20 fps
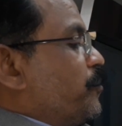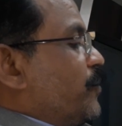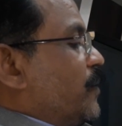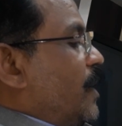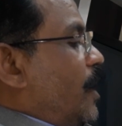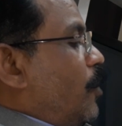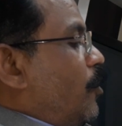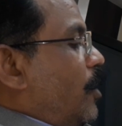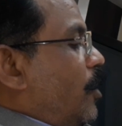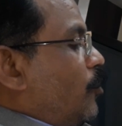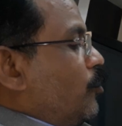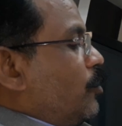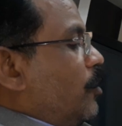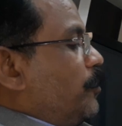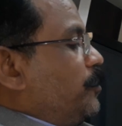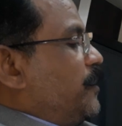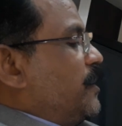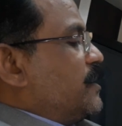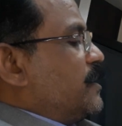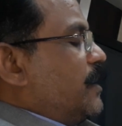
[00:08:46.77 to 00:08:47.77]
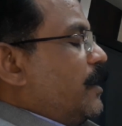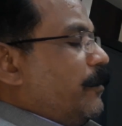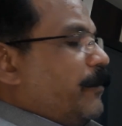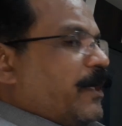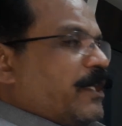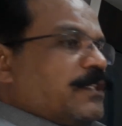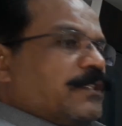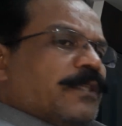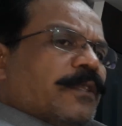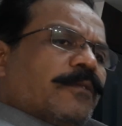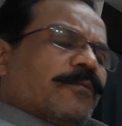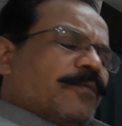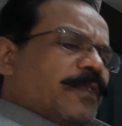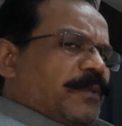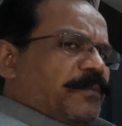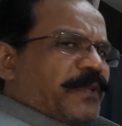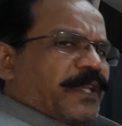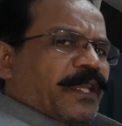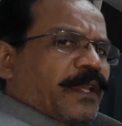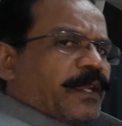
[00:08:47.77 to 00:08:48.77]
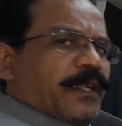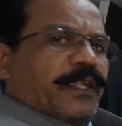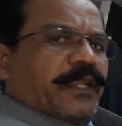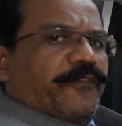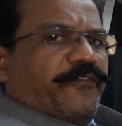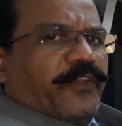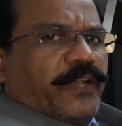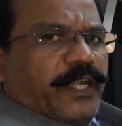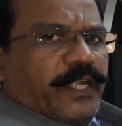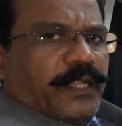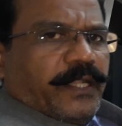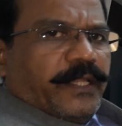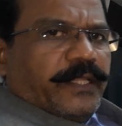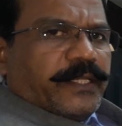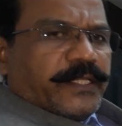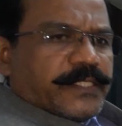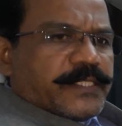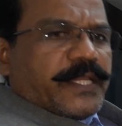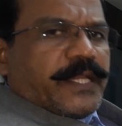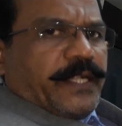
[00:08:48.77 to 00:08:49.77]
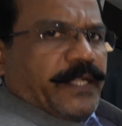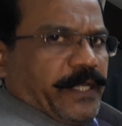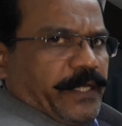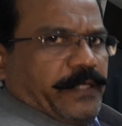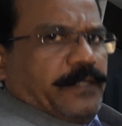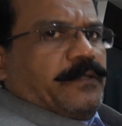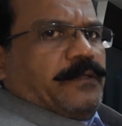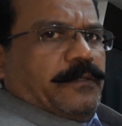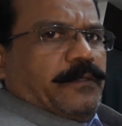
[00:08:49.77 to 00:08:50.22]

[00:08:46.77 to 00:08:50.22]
Now out of these limits will be definitely rejected,